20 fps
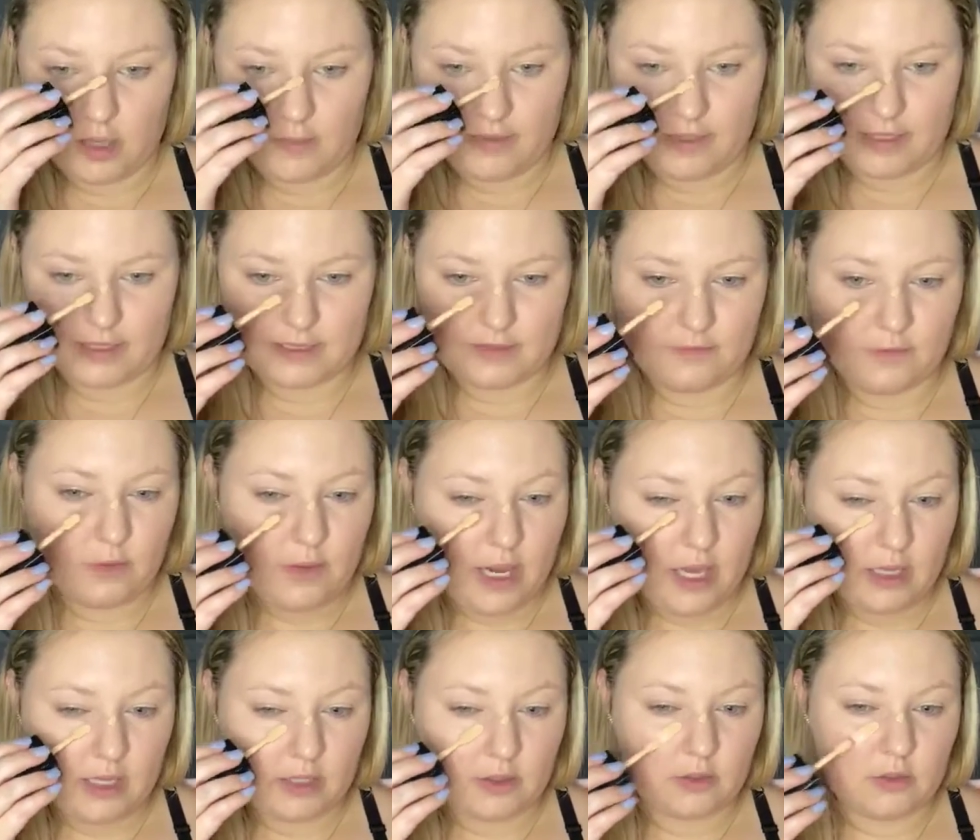because if you have
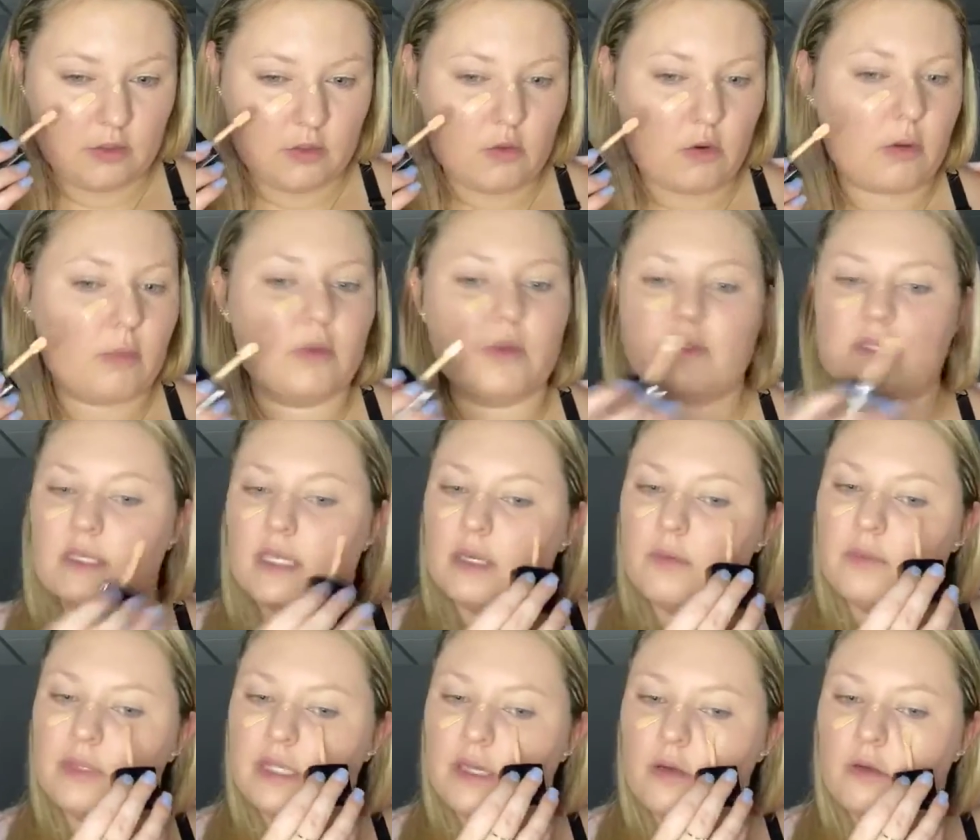like normal skin
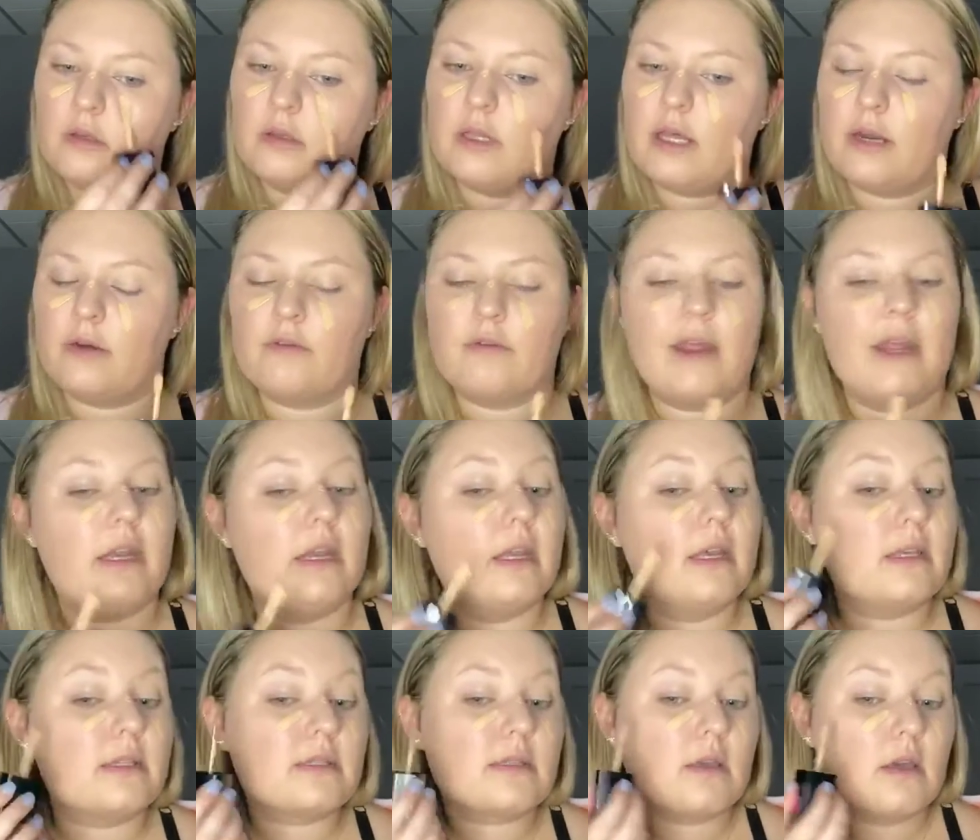without a lot of
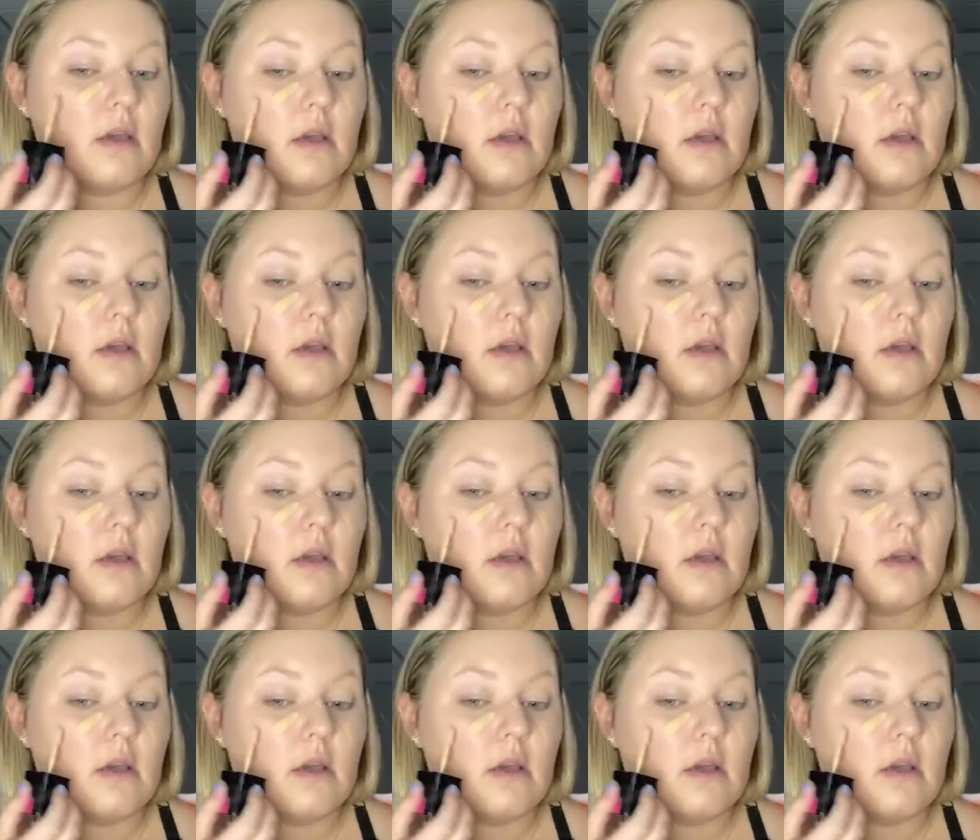redness